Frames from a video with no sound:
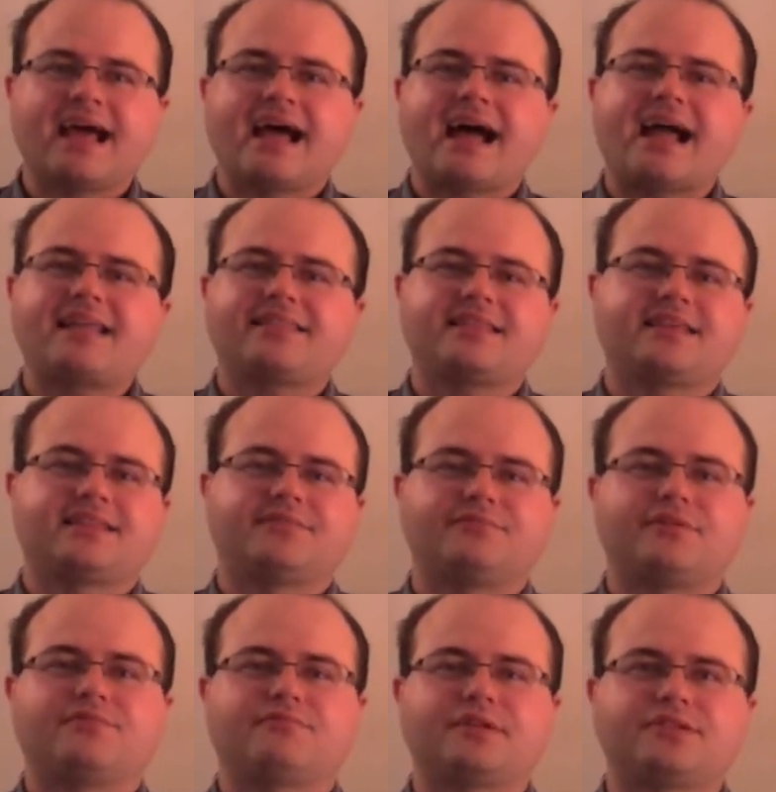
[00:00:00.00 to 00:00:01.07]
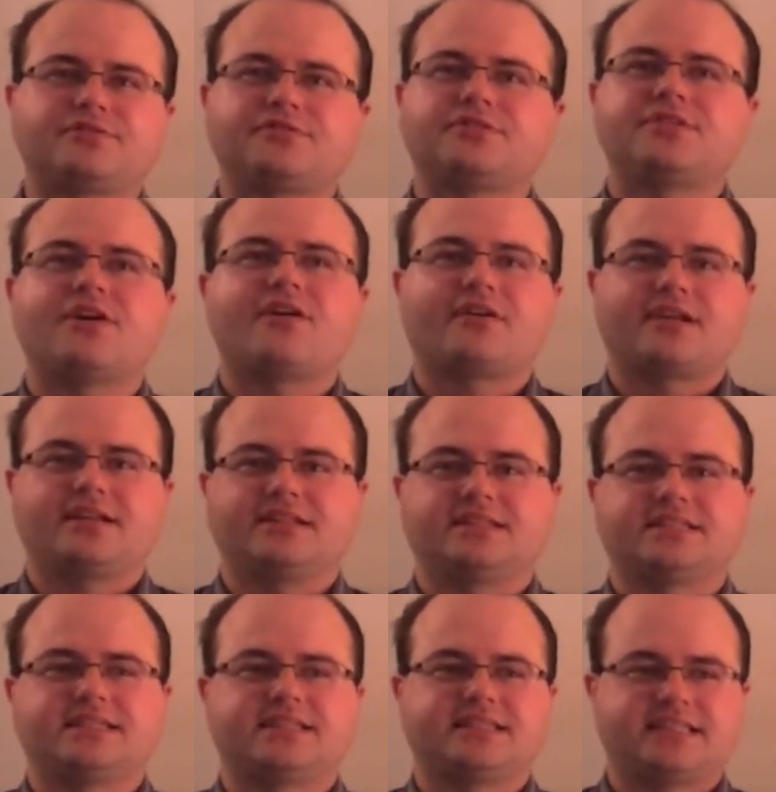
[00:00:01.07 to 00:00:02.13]
I think that what Richard
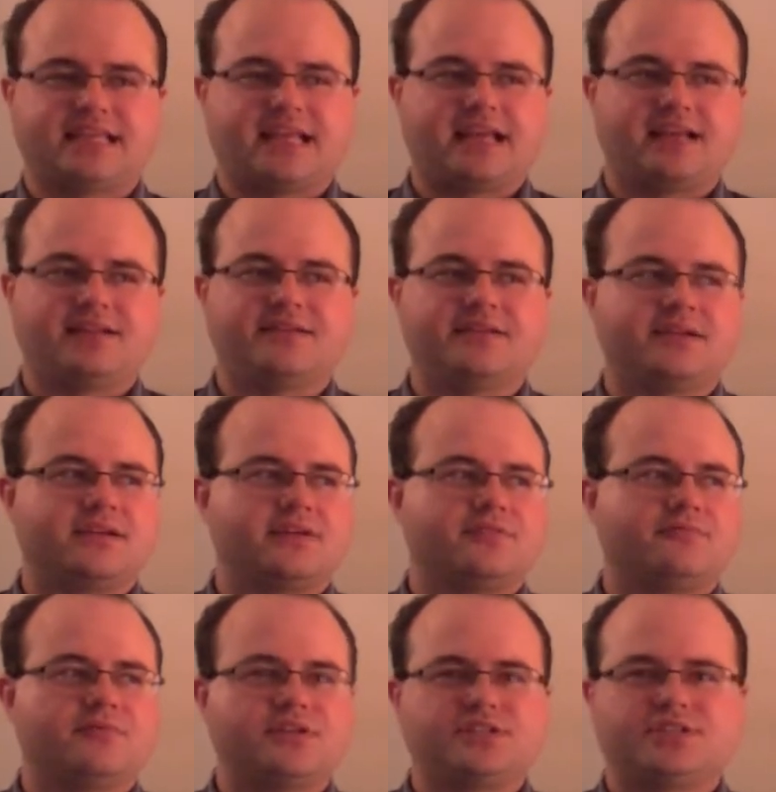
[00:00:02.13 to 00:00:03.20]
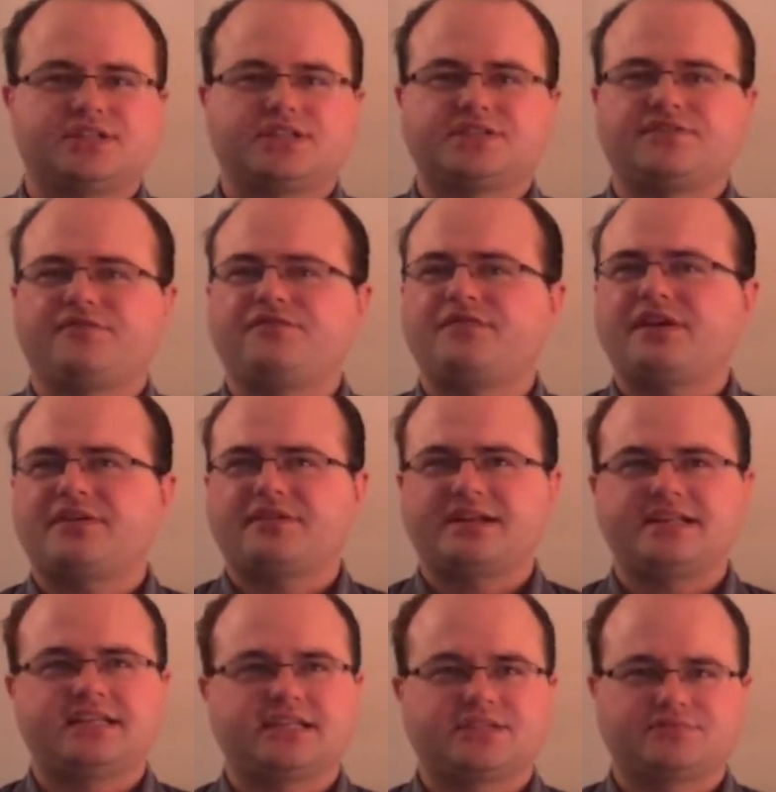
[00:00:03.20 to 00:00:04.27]
Dawkins said was just
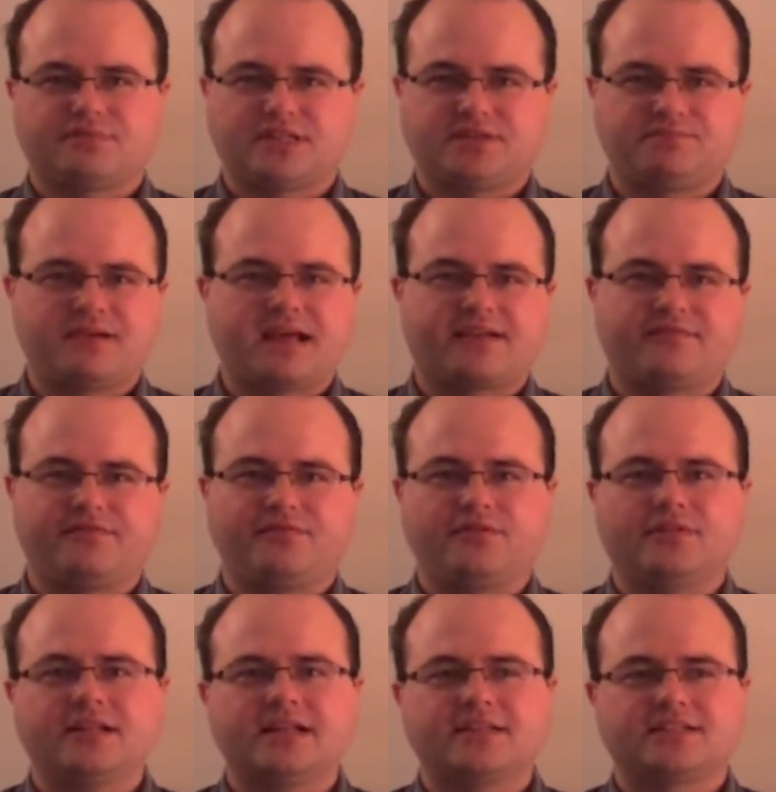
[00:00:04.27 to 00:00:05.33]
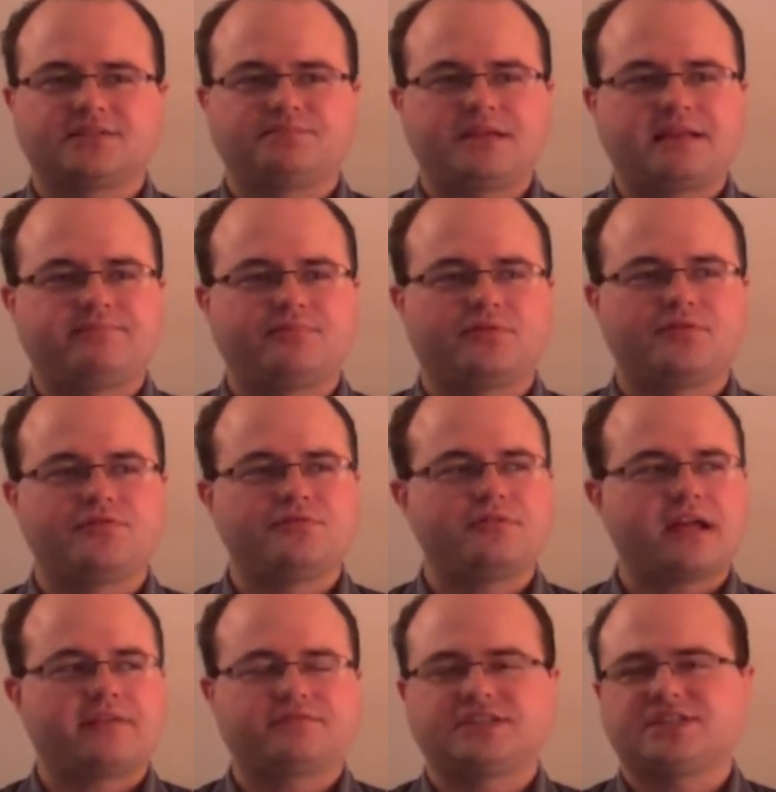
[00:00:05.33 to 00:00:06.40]
very disrespectful to people who
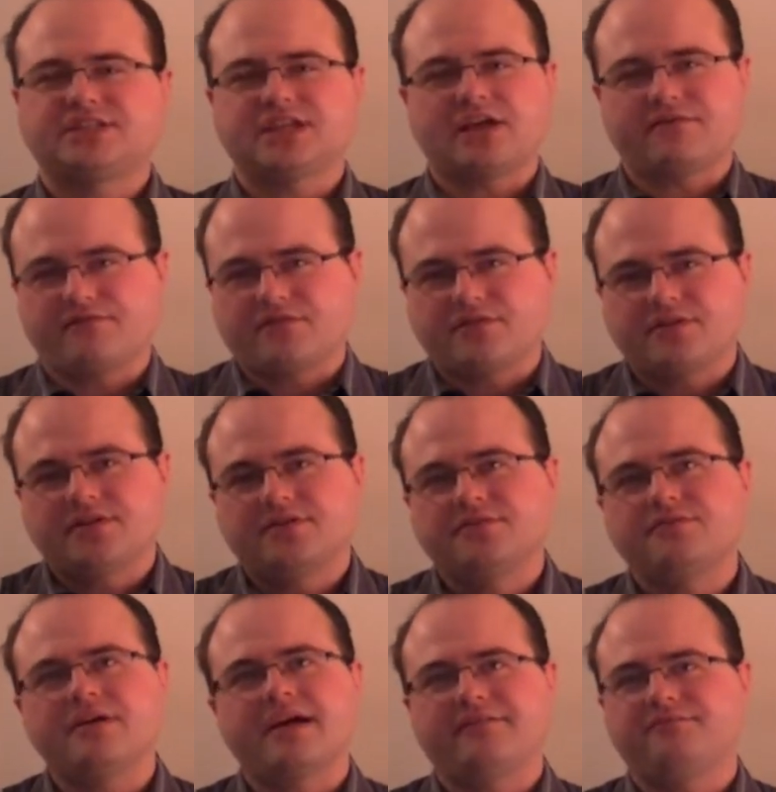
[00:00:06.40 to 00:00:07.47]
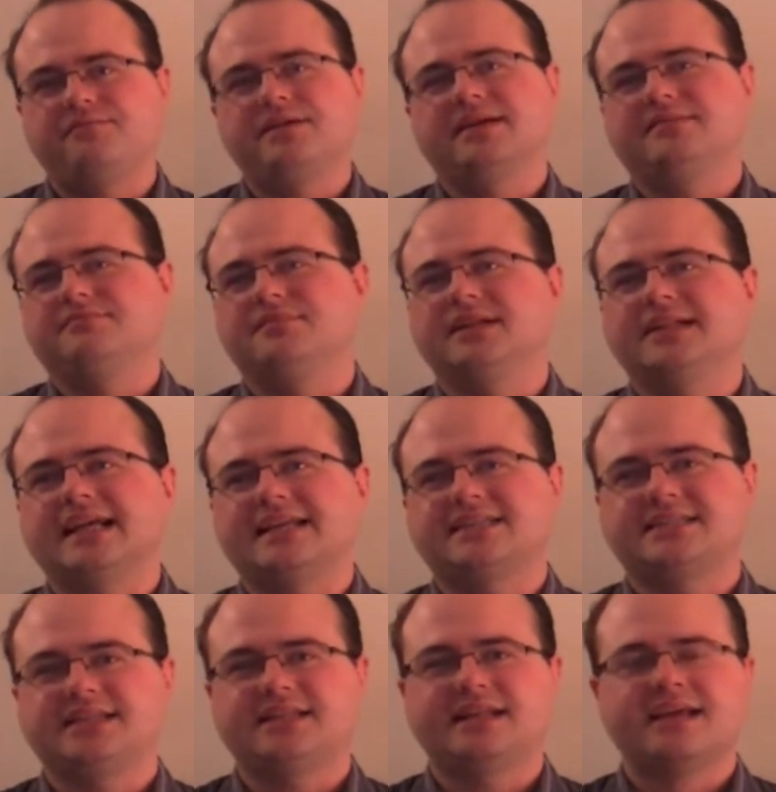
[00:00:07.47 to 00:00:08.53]
have suffered who have been
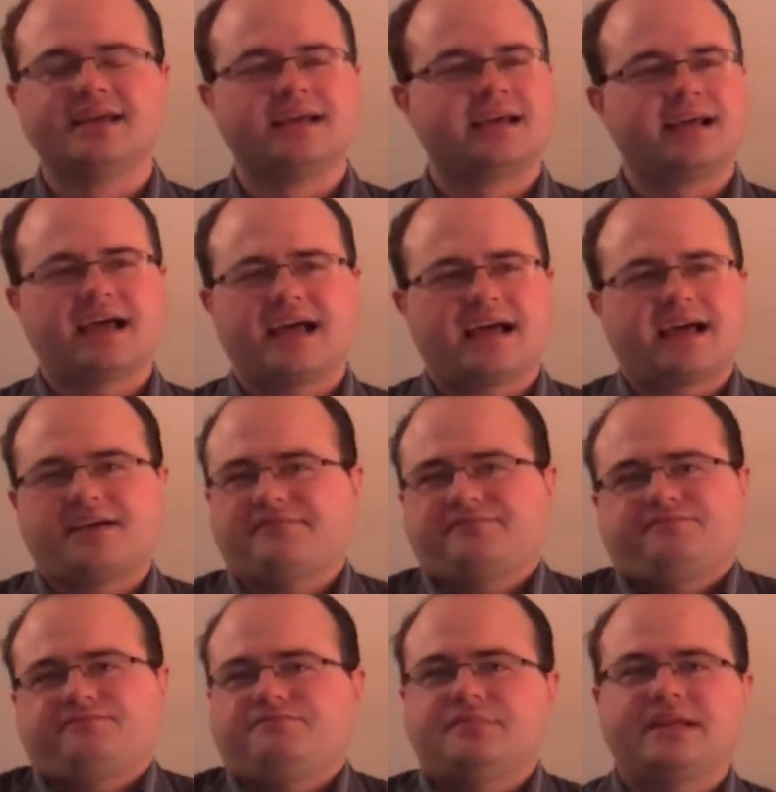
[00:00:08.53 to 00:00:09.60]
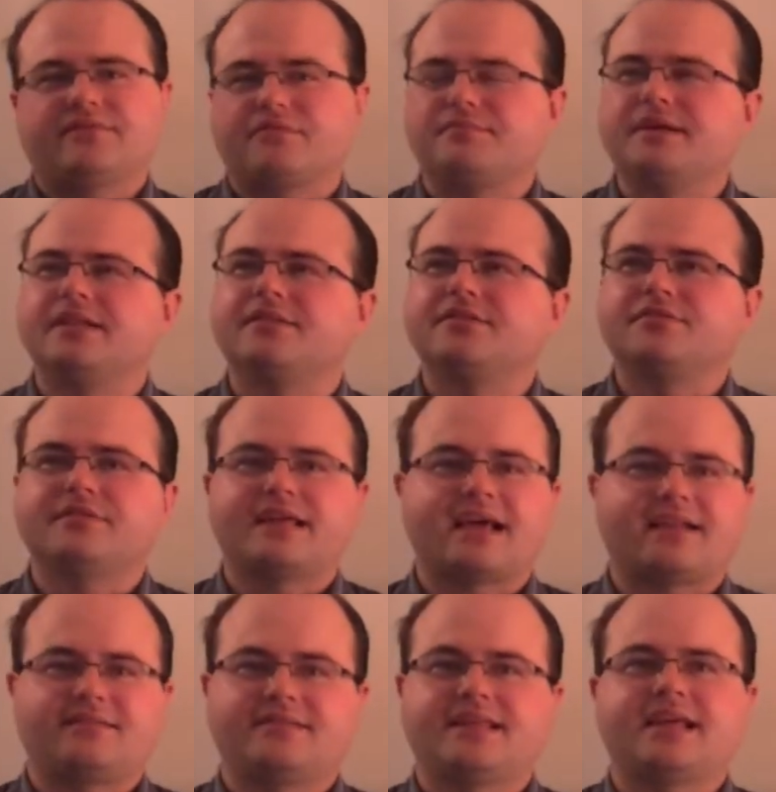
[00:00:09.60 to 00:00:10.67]
molested. I've never been through
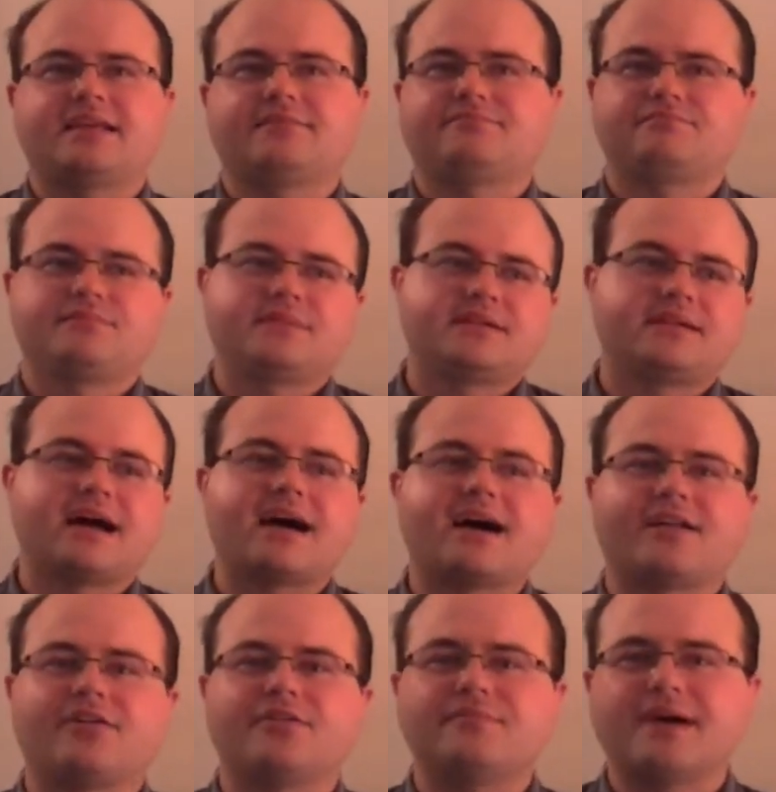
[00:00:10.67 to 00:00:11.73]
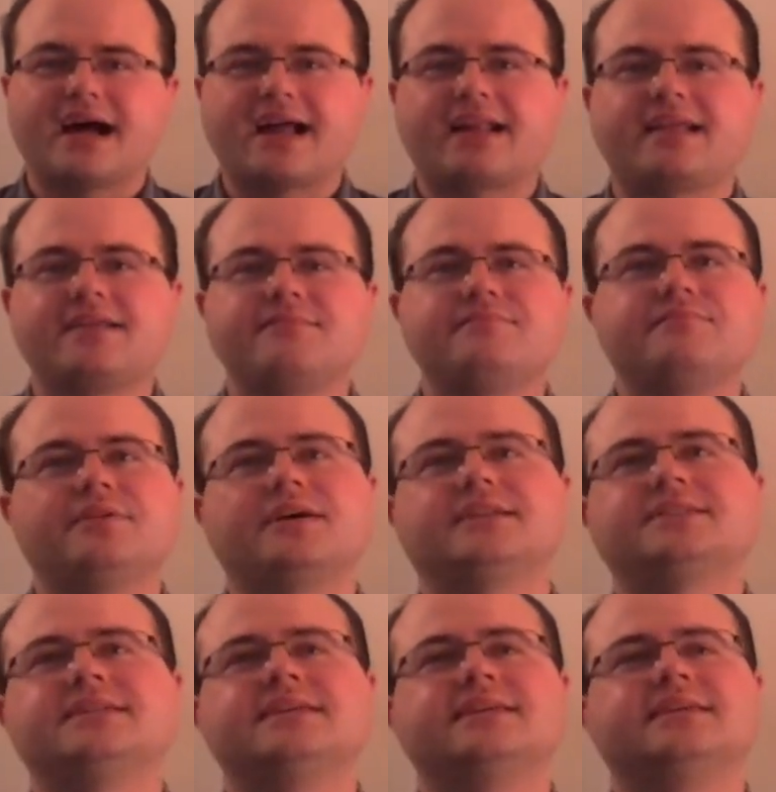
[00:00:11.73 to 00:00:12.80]
that, thank God Almighty,
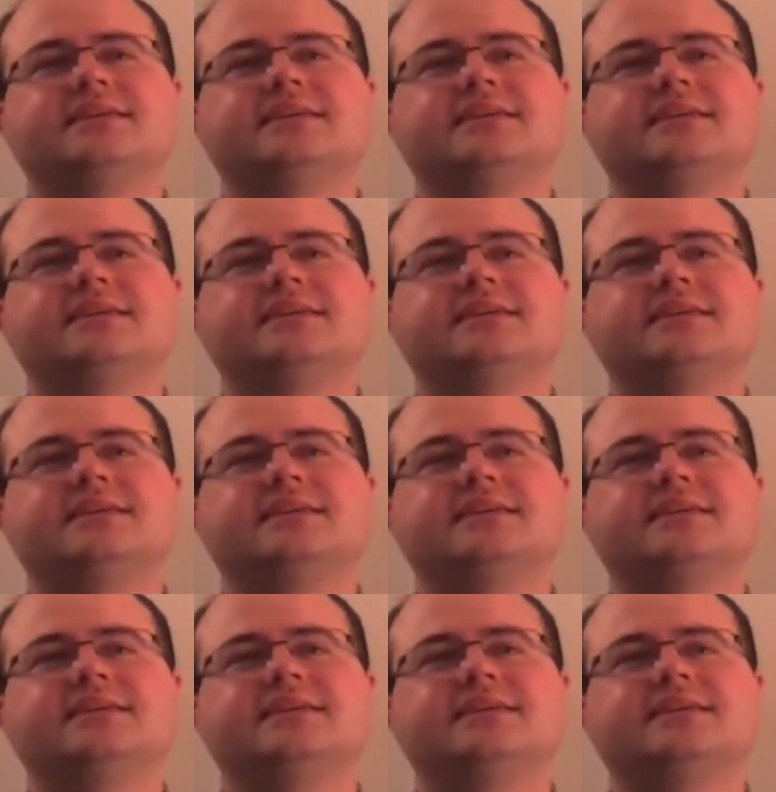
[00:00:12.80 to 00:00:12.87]
but